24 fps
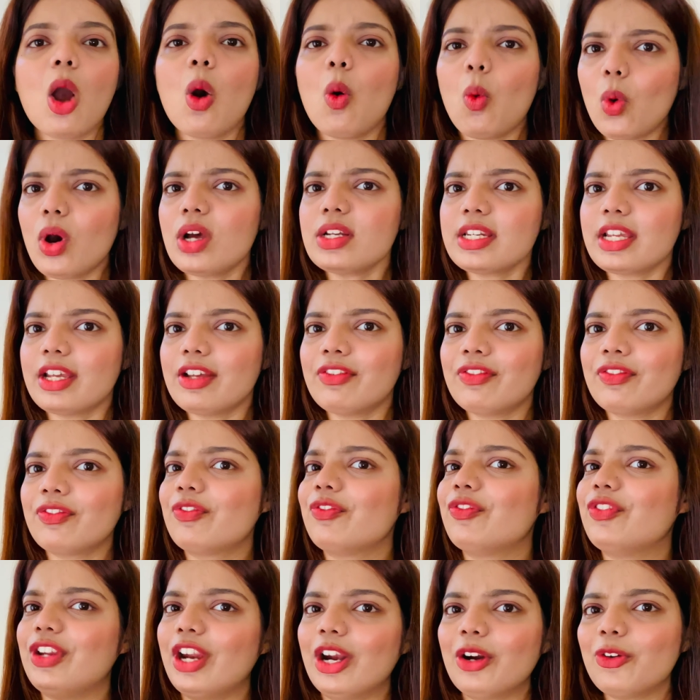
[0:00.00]
what if
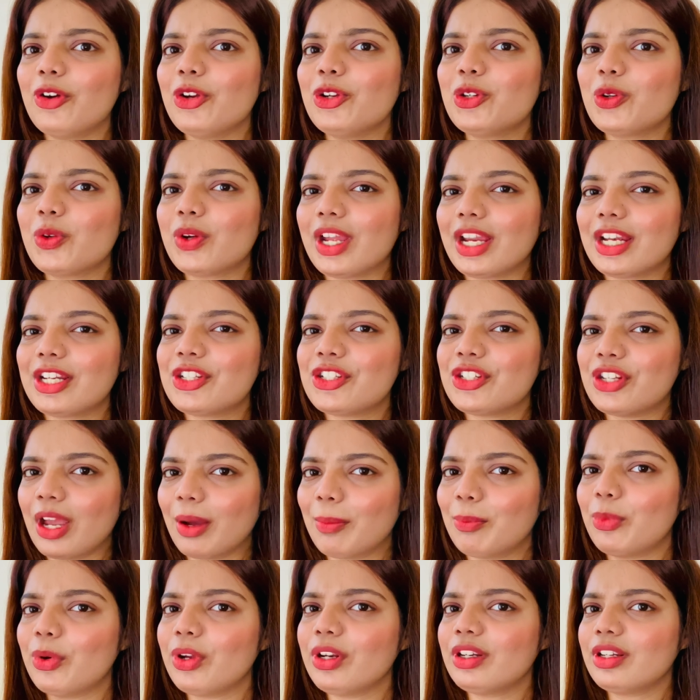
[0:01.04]
we are going to get
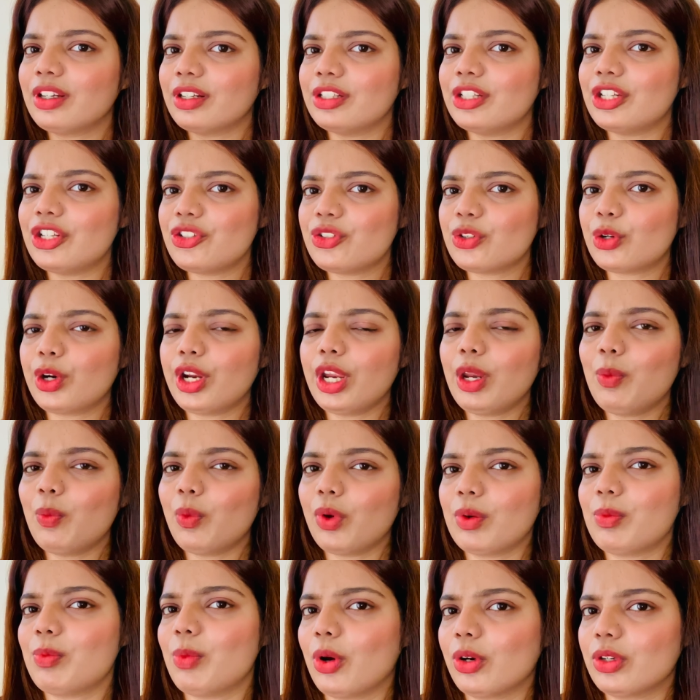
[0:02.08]
shampoo and conditioner in
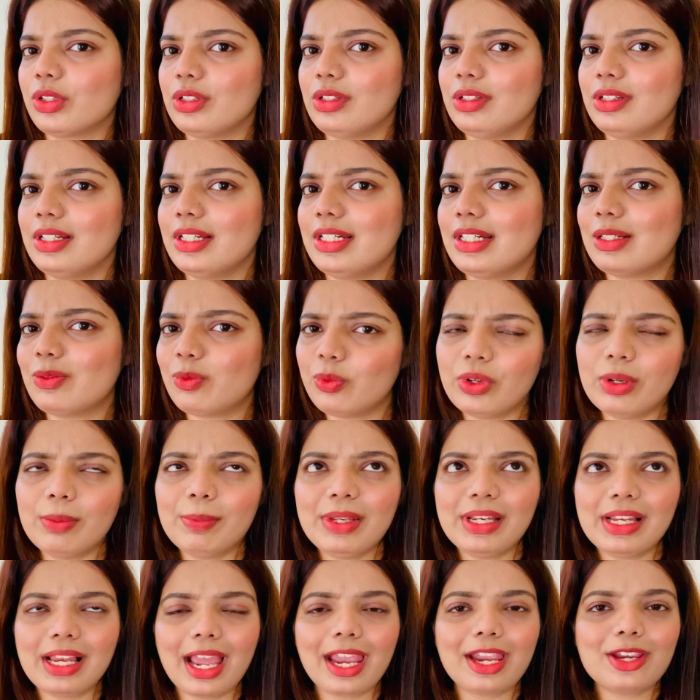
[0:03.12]
one bottle? It will
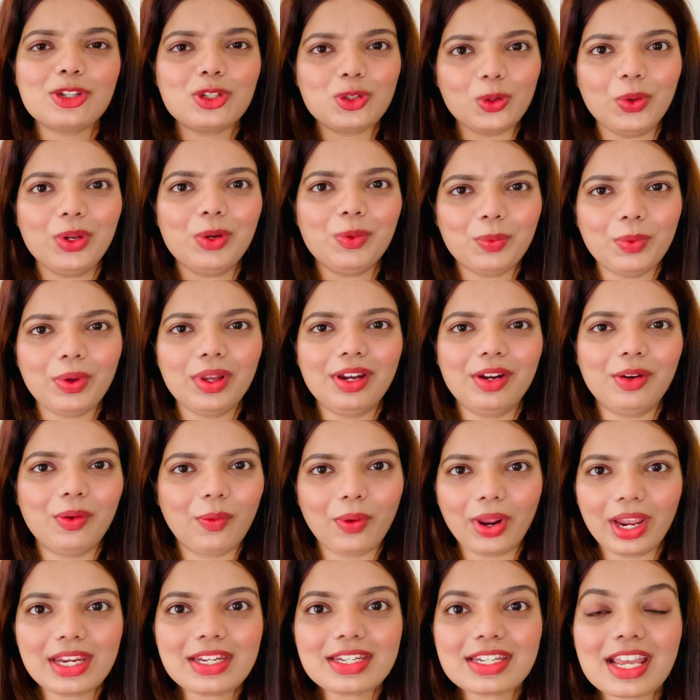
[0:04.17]
be like two in one,
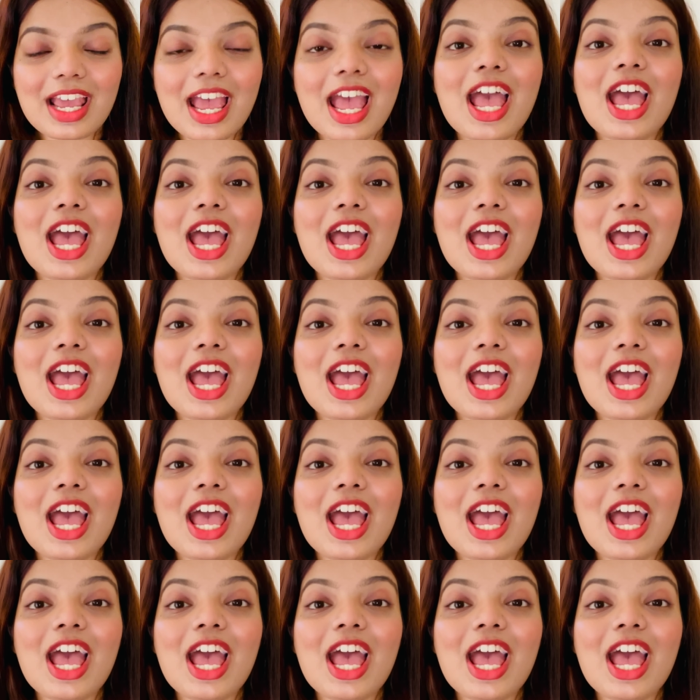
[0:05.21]
right?